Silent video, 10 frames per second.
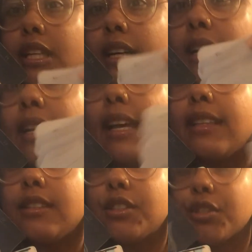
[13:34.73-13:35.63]

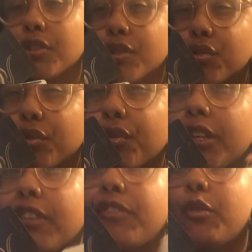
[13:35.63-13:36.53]
against, you're
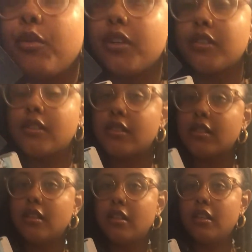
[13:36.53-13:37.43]
exerting force.
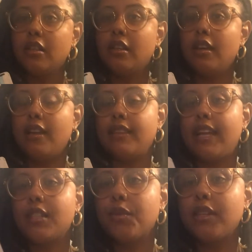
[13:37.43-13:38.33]
And
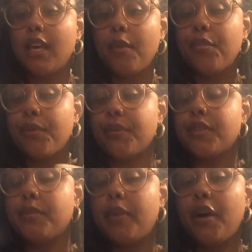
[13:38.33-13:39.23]
that's what the Emperor
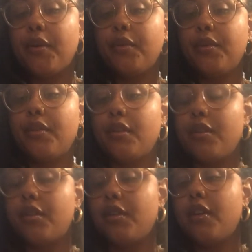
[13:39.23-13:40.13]
is about.
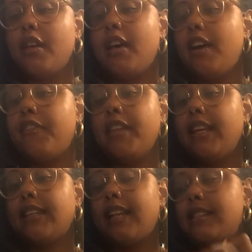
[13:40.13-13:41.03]
I feel
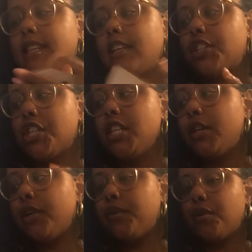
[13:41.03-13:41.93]
like that's like a cheat
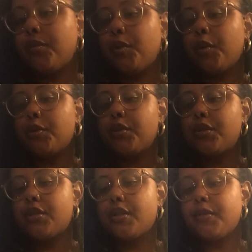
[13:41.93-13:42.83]
code
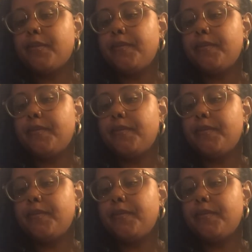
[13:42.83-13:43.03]
almost.